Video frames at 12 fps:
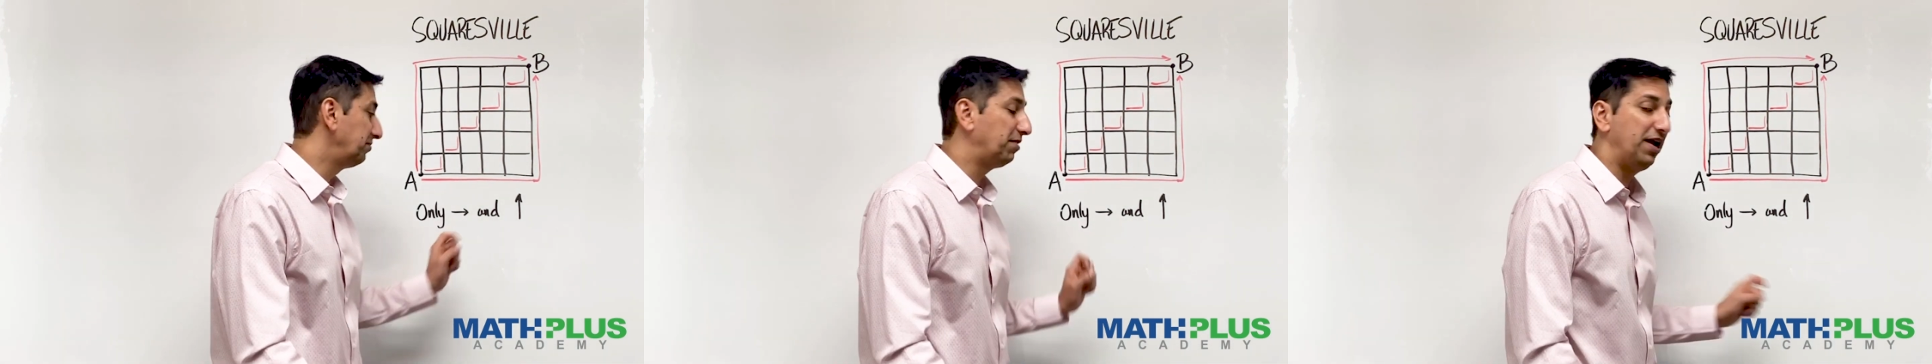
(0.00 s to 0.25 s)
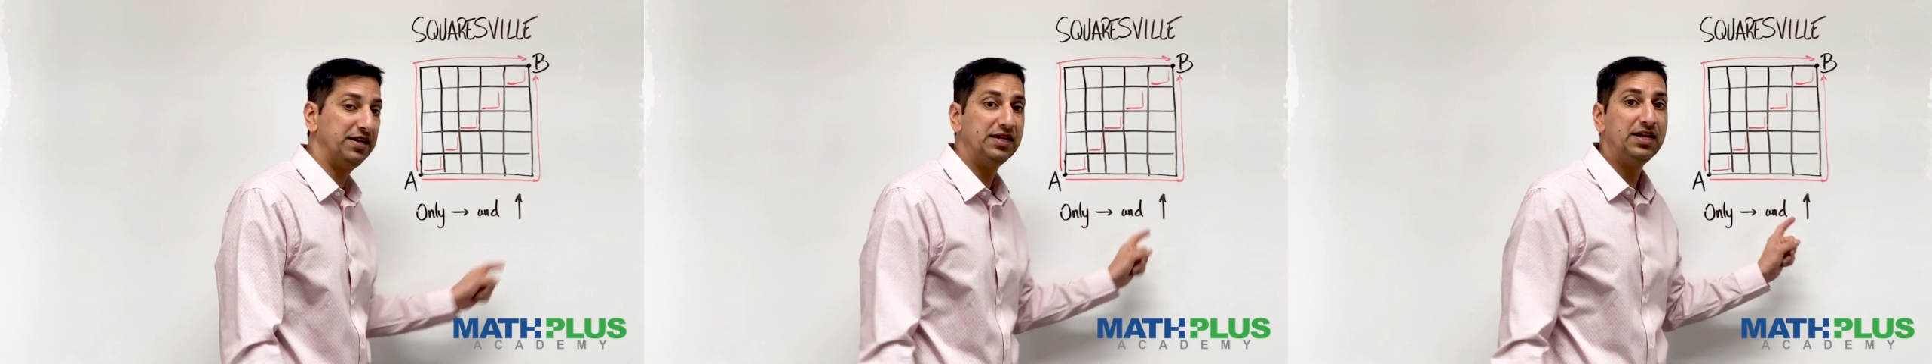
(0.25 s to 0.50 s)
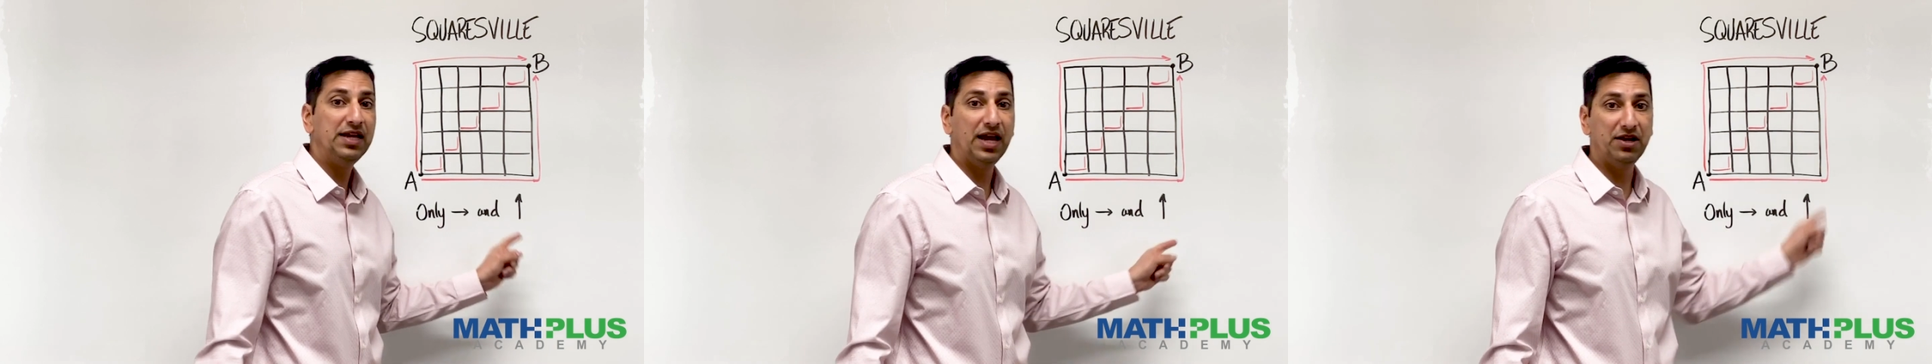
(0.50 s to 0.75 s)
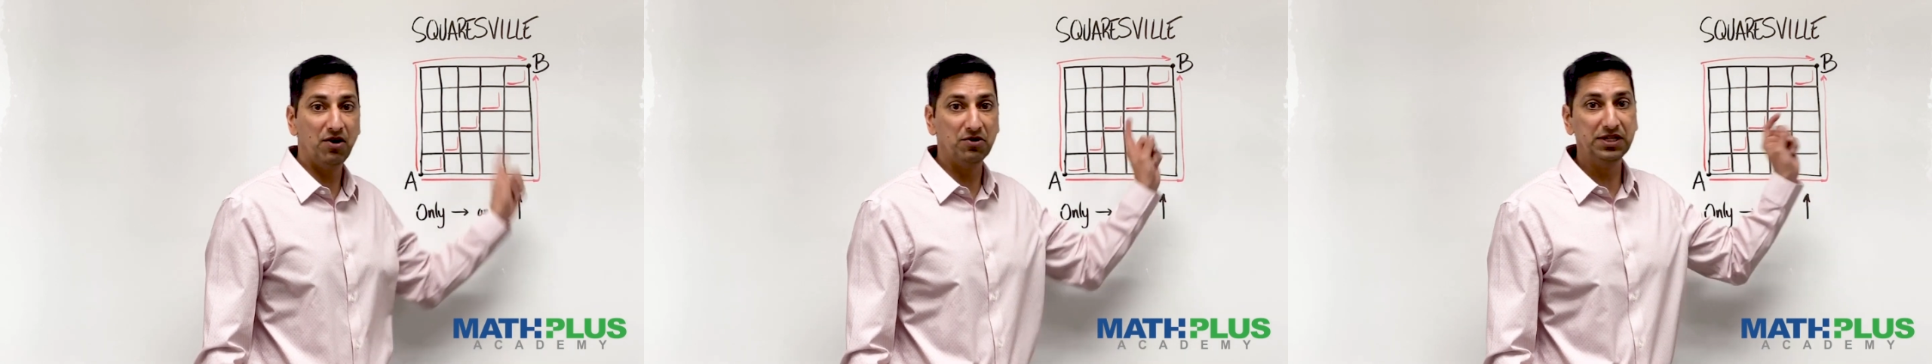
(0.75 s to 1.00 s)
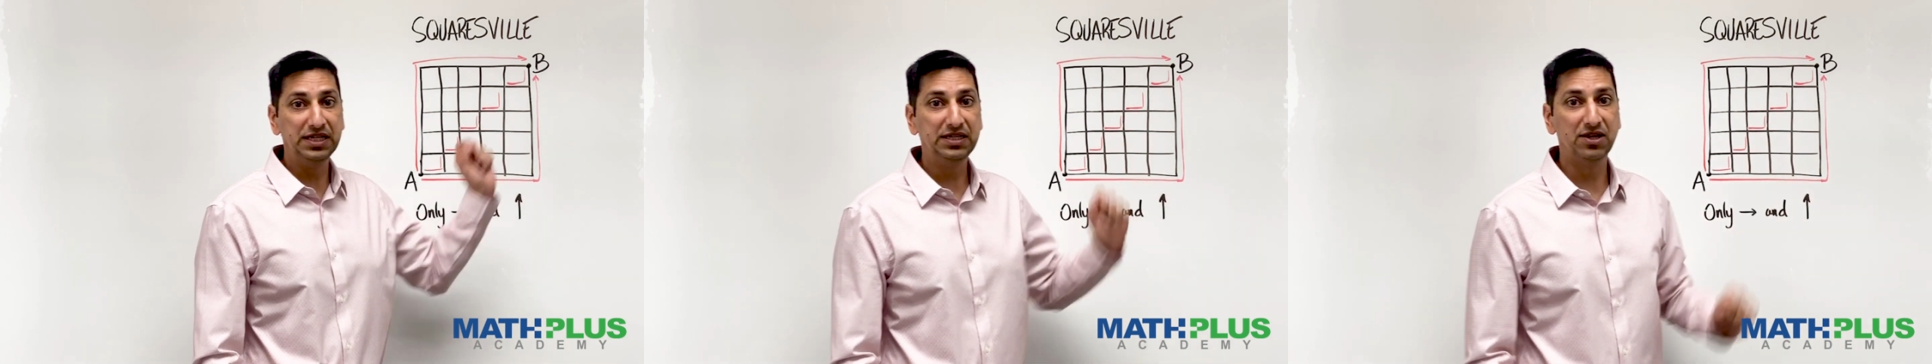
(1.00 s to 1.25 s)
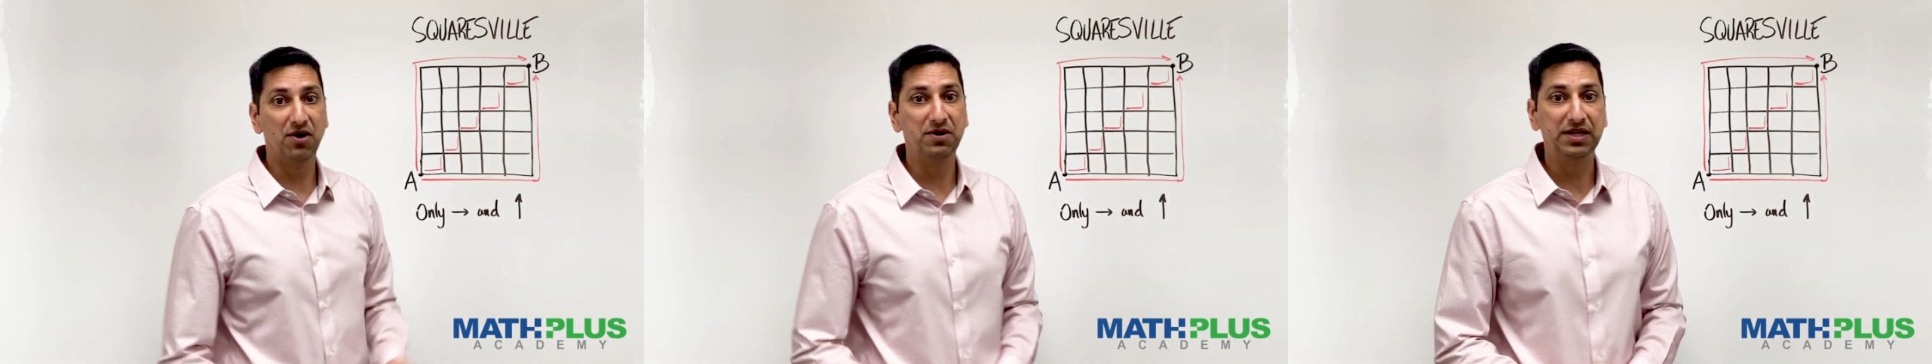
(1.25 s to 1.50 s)
right and only
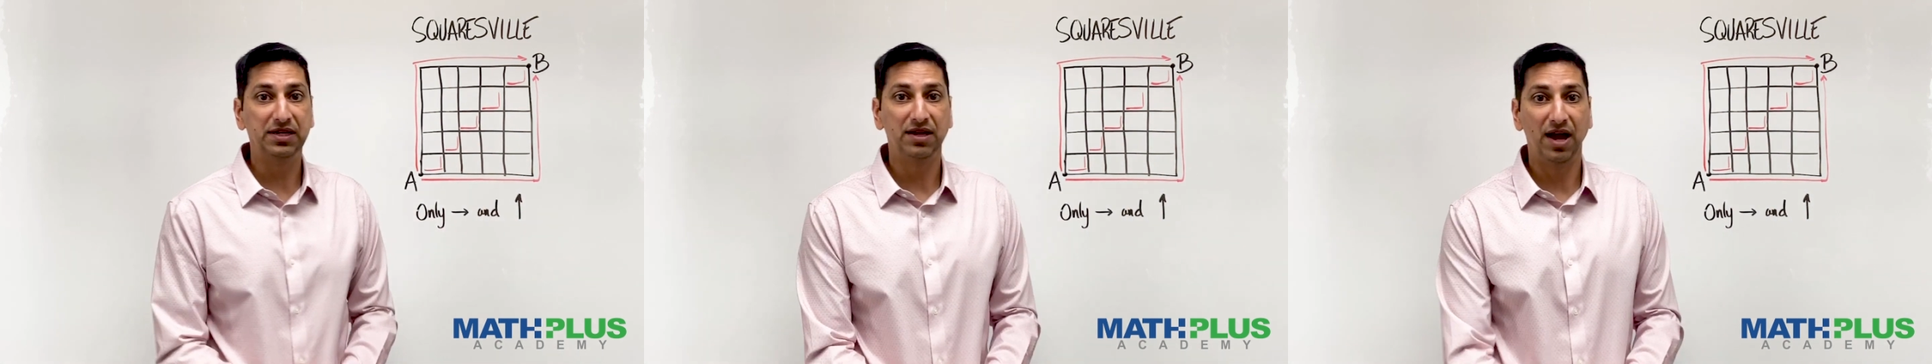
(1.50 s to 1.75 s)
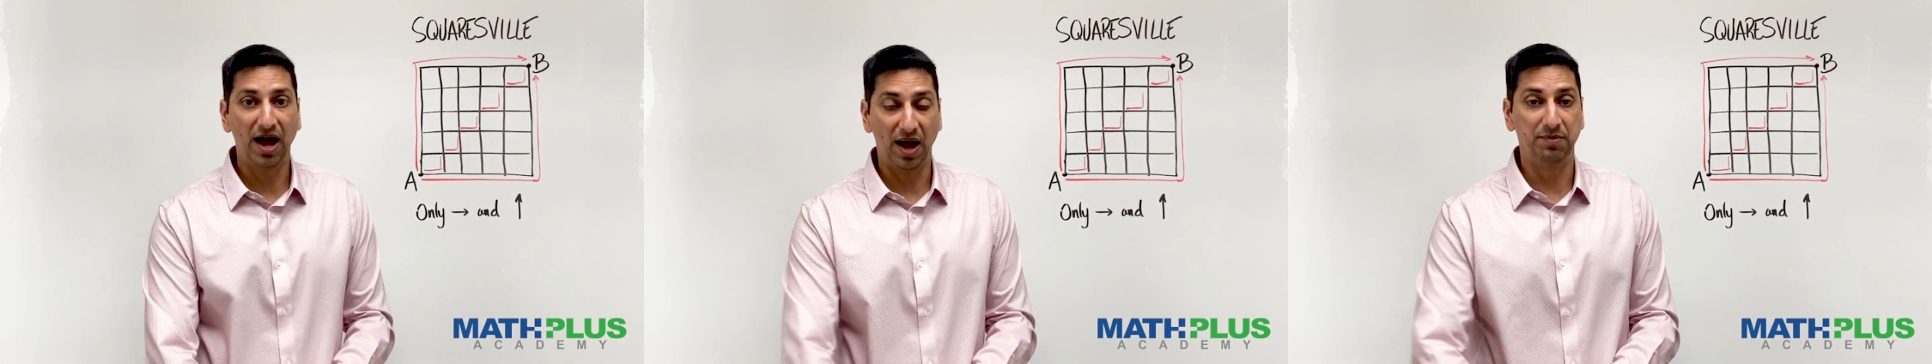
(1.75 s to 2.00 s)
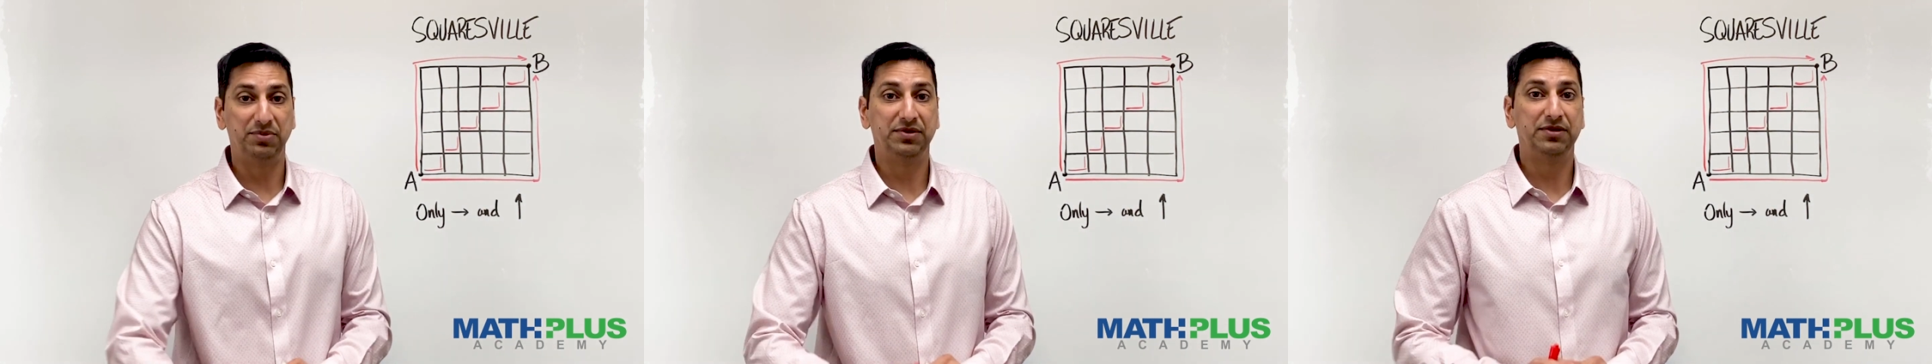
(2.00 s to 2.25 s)
going up?